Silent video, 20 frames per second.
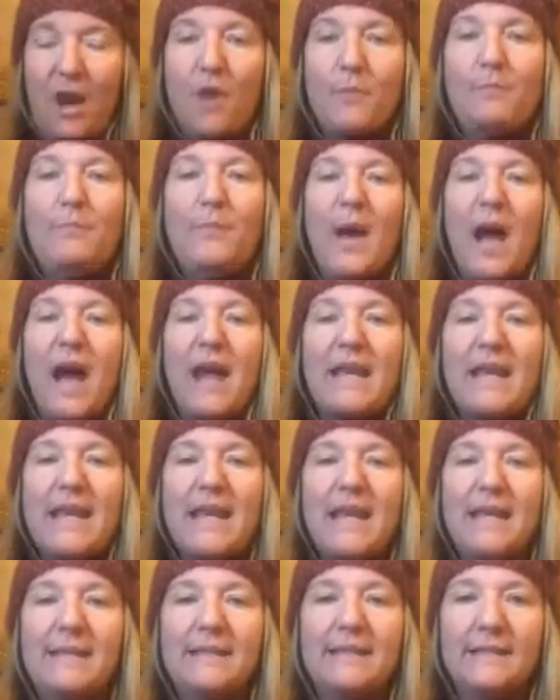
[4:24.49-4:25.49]
Our
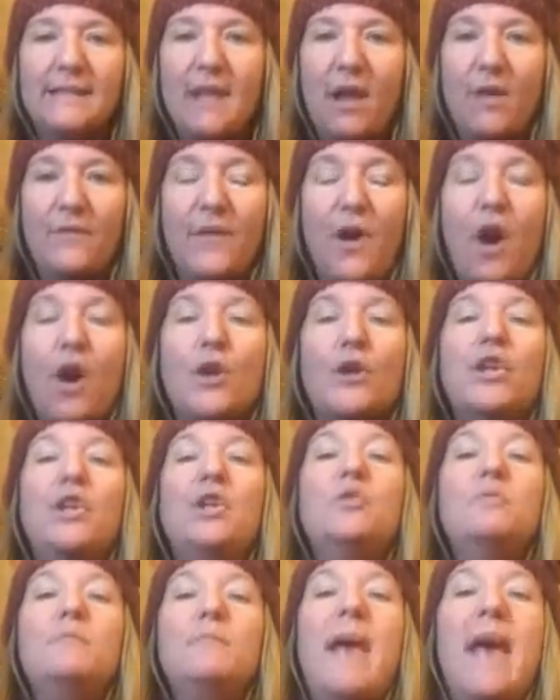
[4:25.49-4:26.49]
body itself, our
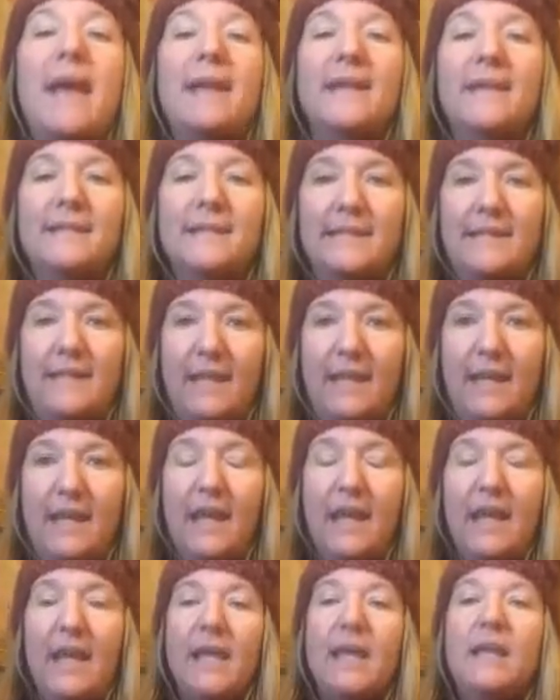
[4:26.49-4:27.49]
humanity
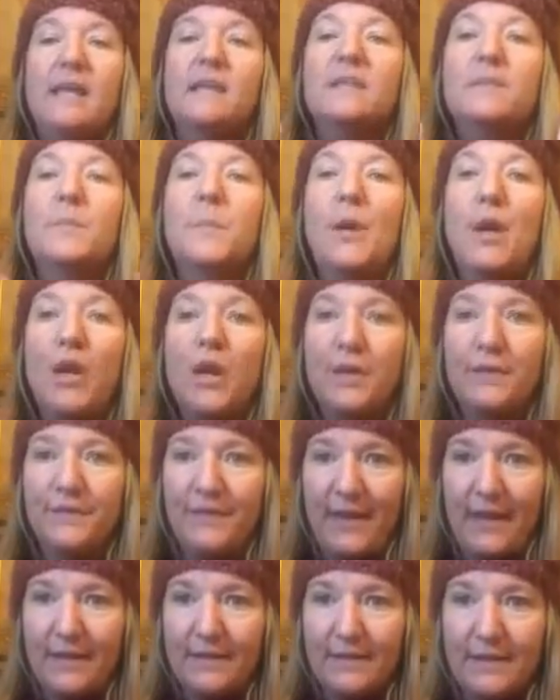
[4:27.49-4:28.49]
is
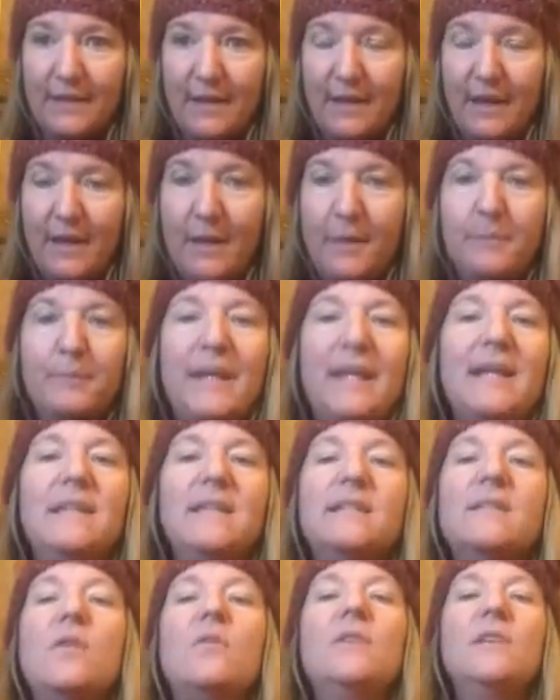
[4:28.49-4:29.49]
perfect, but
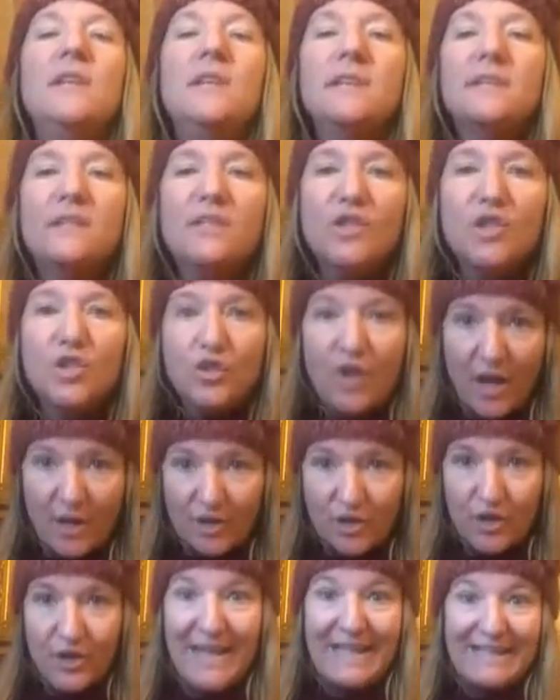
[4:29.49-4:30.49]
it's only the
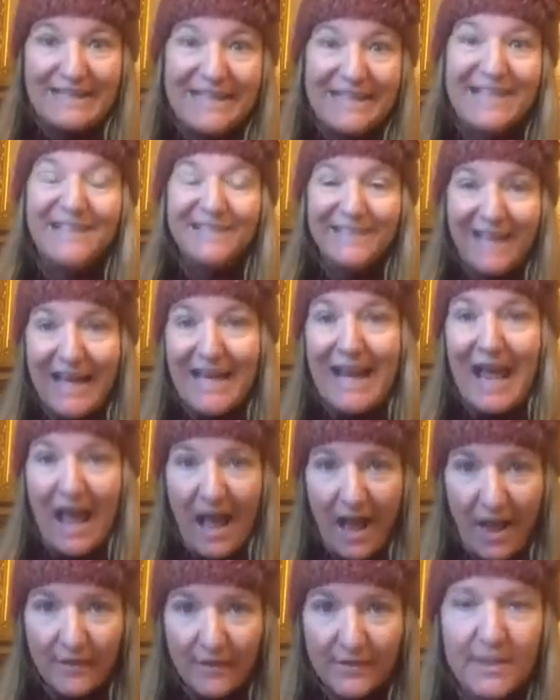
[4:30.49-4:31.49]
structure, it's the
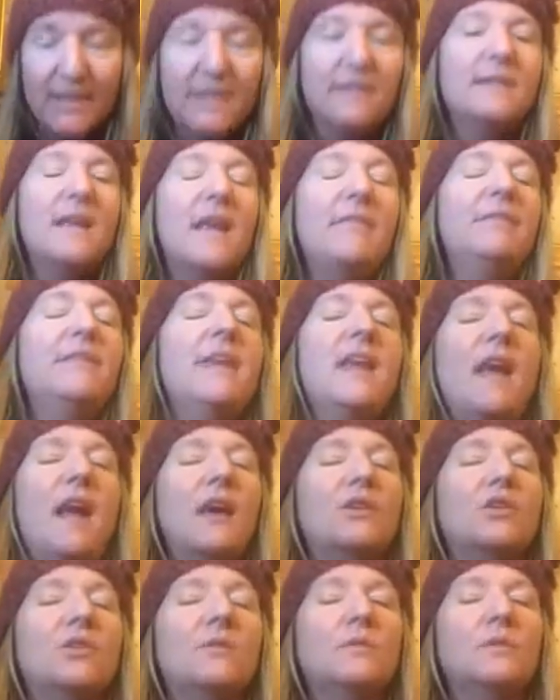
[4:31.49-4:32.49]
lighthouse. It's not the
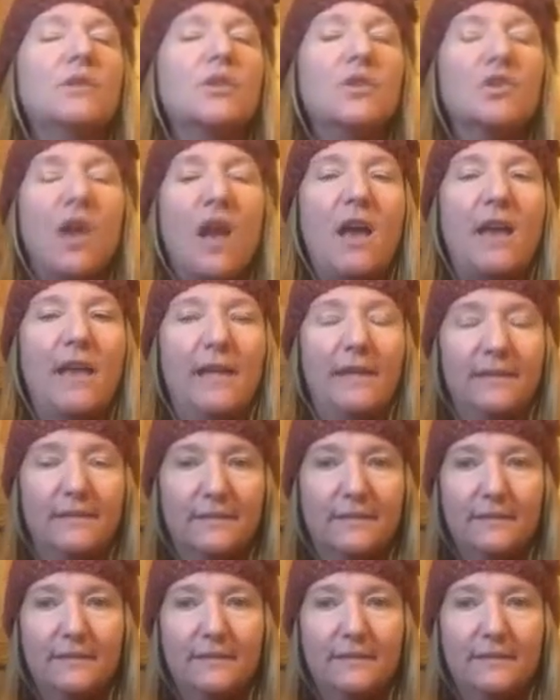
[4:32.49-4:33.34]
actual shine.